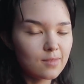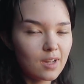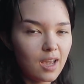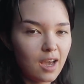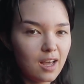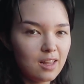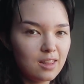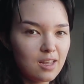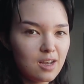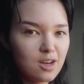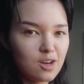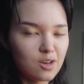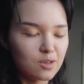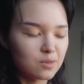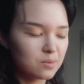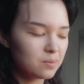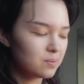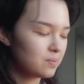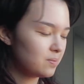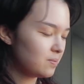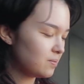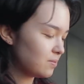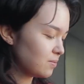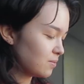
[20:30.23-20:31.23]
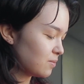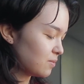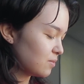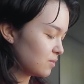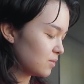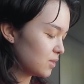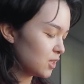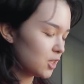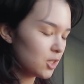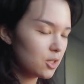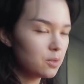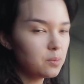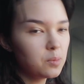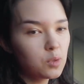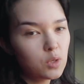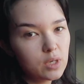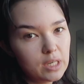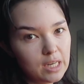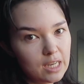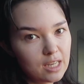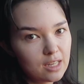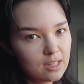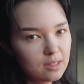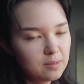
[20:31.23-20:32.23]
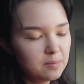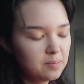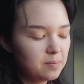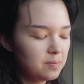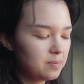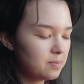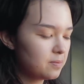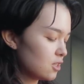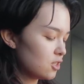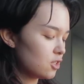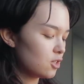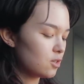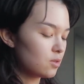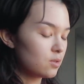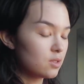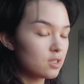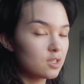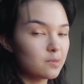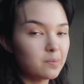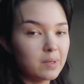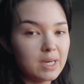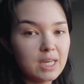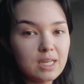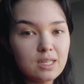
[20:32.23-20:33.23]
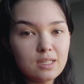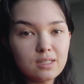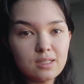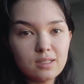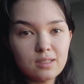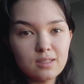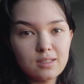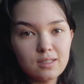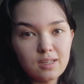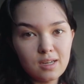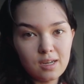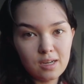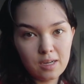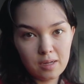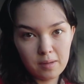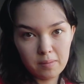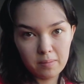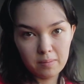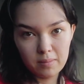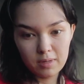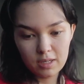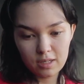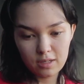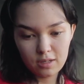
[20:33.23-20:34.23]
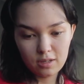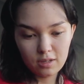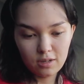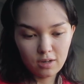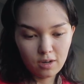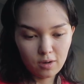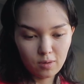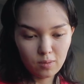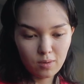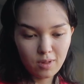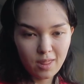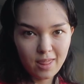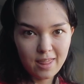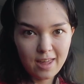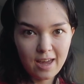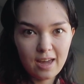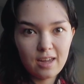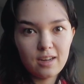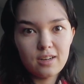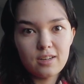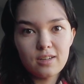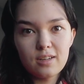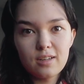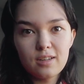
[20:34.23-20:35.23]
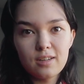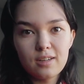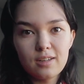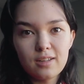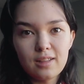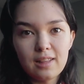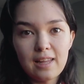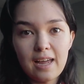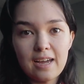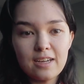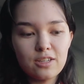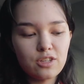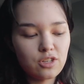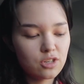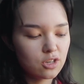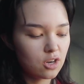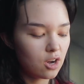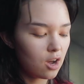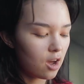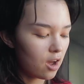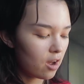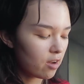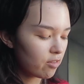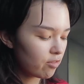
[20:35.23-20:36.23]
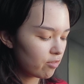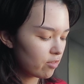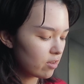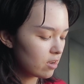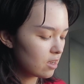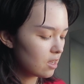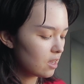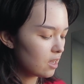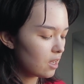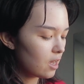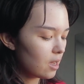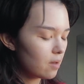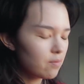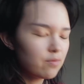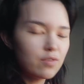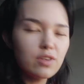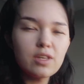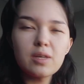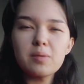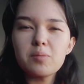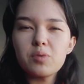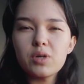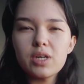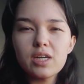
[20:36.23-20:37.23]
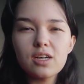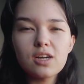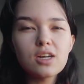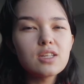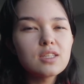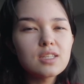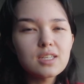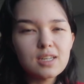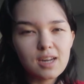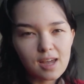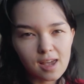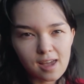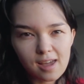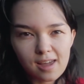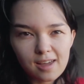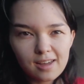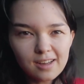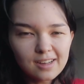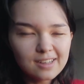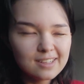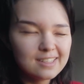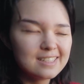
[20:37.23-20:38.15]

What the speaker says: Hello. Good morning. So despite, that last cough, I'm feeling pretty good today.